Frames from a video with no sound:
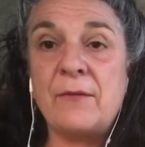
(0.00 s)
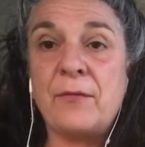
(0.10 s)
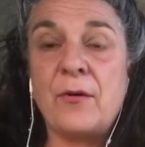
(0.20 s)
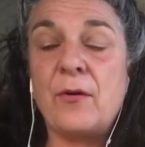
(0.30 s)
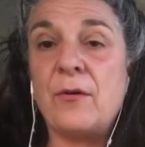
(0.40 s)

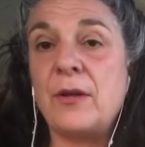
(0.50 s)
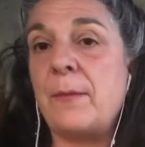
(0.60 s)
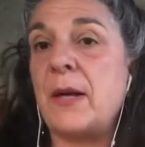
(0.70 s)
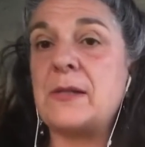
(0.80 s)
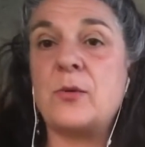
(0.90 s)
for the
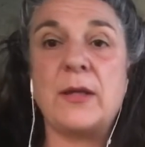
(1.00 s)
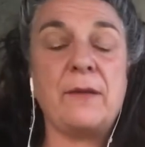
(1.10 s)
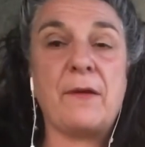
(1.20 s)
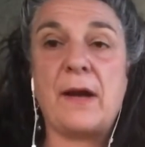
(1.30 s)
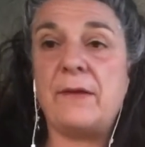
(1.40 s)
past
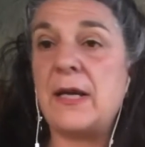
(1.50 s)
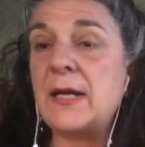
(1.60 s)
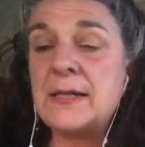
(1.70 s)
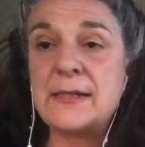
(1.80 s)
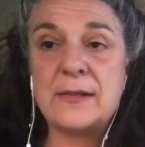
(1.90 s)
25
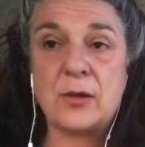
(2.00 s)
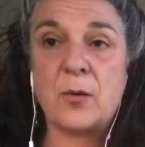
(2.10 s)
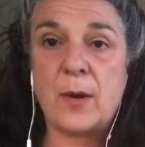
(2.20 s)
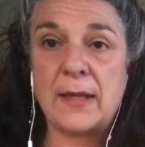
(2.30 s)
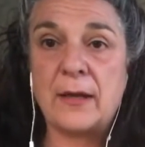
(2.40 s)
years, so
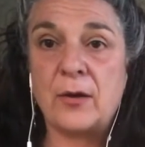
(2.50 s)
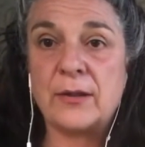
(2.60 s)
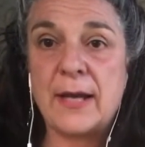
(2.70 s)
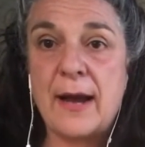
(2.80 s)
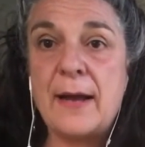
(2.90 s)
quite a long
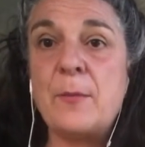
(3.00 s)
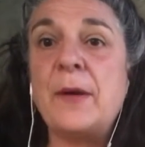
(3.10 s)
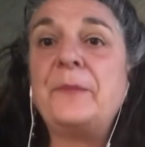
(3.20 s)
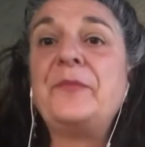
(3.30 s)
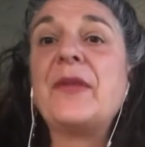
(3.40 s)
time,
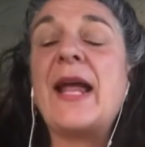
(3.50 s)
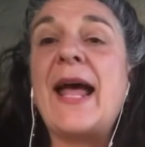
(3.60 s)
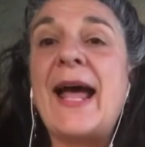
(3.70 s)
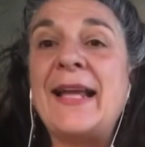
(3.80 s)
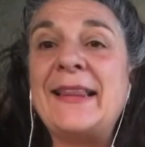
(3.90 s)

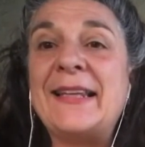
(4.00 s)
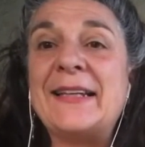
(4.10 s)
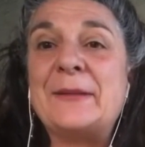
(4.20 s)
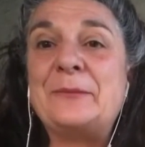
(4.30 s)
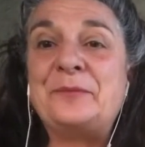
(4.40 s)
and.
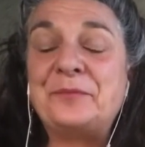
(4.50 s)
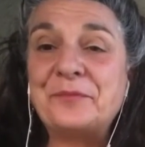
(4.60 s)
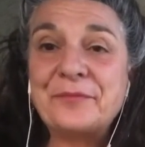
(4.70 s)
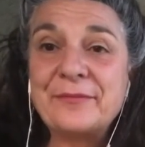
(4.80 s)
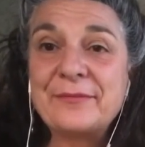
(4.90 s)
Um,
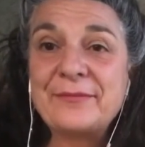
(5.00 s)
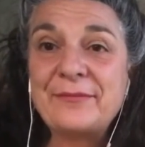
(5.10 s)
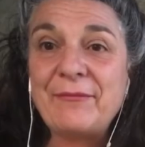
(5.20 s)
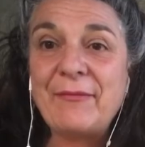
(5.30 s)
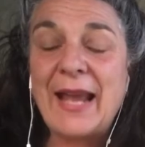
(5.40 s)

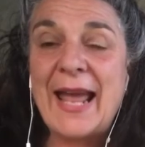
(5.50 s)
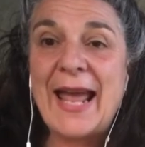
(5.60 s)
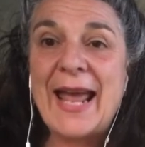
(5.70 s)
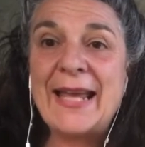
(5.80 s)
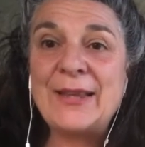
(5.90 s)

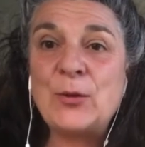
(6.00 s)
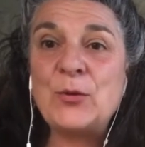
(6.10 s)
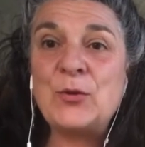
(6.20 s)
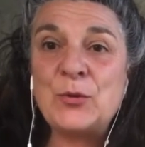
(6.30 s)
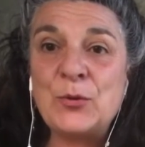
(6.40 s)
and to
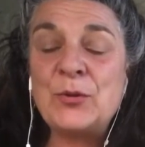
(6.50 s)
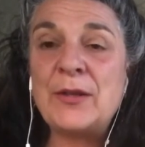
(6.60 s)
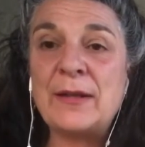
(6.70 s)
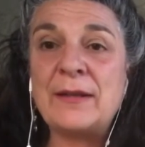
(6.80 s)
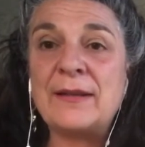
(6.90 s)
do
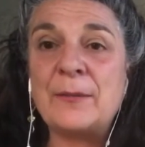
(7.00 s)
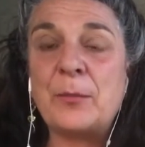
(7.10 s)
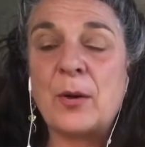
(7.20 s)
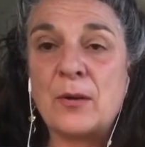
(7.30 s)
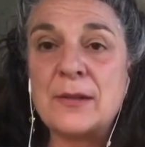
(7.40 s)
the, the
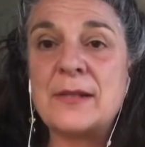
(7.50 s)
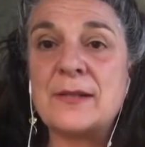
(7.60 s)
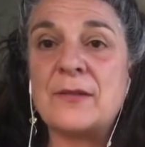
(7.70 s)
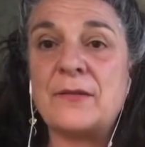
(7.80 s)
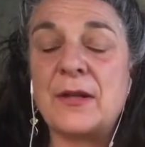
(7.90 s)

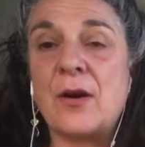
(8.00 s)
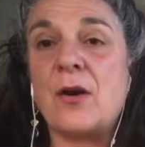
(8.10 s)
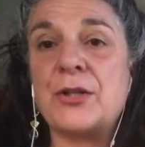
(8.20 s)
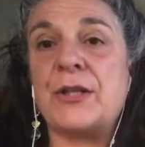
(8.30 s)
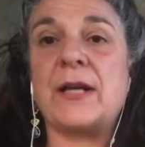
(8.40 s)
process of the
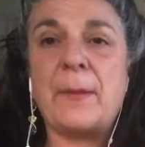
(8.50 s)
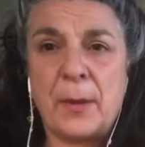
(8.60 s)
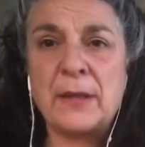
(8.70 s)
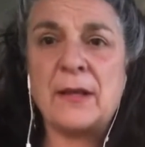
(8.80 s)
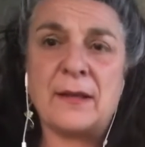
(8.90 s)
coaching,
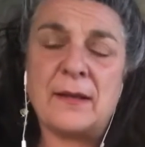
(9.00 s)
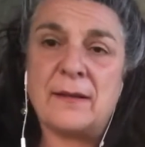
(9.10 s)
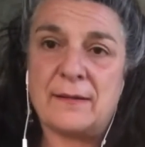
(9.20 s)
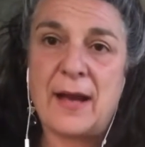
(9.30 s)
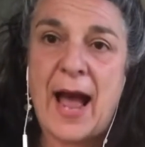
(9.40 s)
apart that
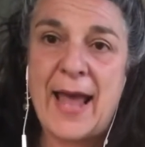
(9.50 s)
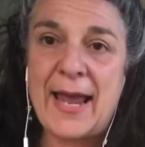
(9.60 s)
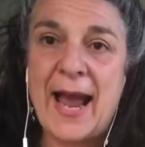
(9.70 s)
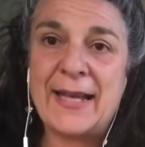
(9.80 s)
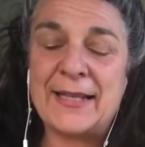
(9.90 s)
I,
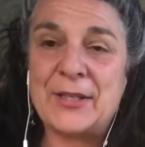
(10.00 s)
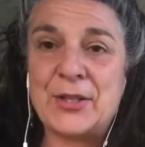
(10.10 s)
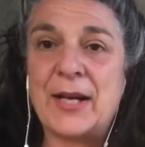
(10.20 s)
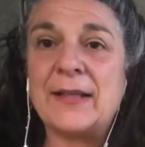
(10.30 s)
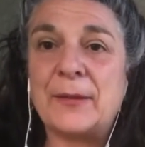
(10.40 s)
I
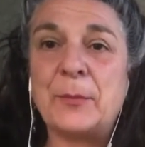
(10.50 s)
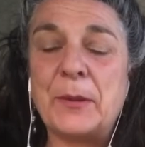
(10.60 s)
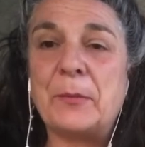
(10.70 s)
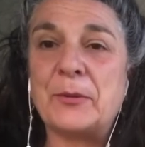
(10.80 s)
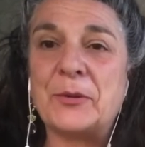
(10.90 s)
teach other
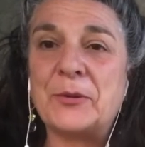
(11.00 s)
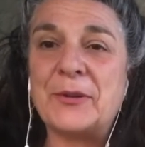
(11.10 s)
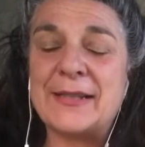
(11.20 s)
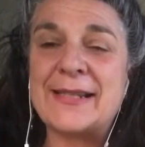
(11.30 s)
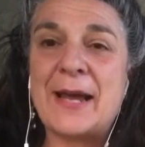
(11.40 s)
people to do
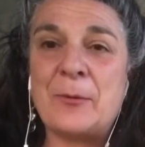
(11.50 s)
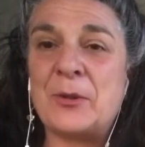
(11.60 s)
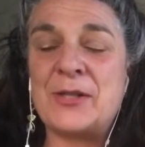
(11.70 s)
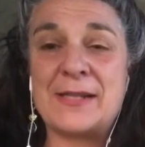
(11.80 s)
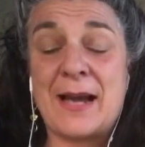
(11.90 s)
the same,
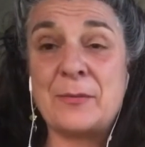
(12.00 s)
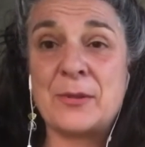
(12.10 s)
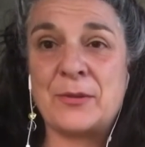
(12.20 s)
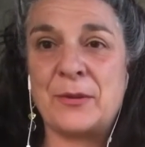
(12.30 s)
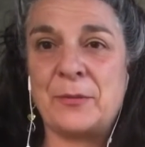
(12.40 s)
which is
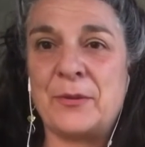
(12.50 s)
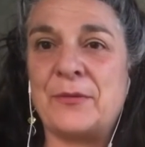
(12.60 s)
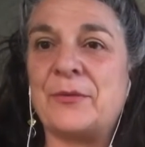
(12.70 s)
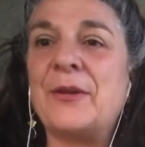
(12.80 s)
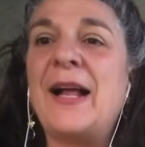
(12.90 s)
absolutely beautiful.